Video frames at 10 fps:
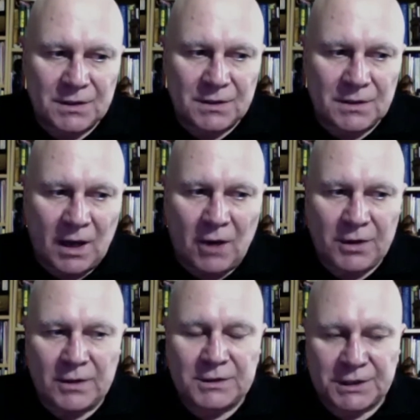the
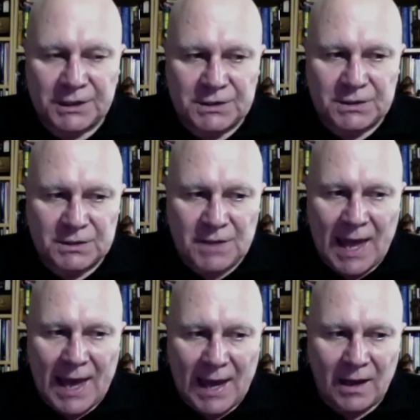archaeologists
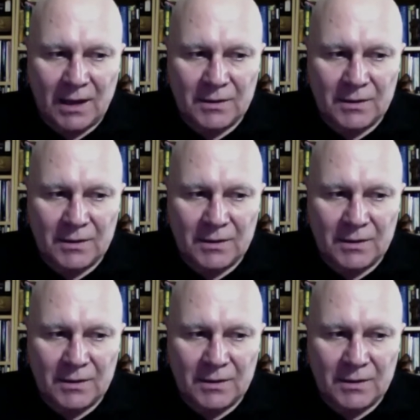there